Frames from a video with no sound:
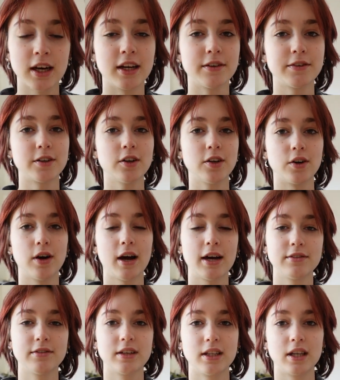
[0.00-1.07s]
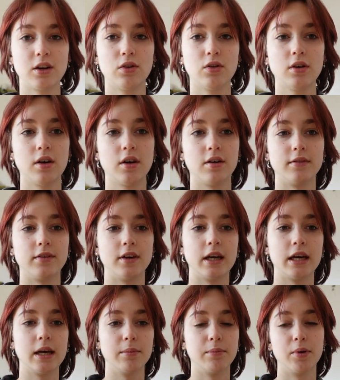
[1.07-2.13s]
And if you don't know, I have a little of
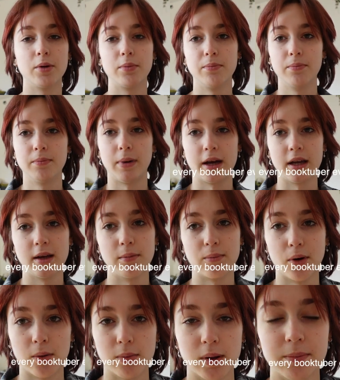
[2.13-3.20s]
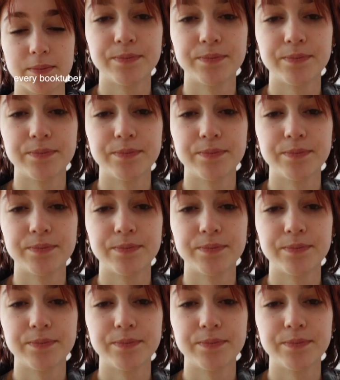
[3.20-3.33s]
a book buying problem.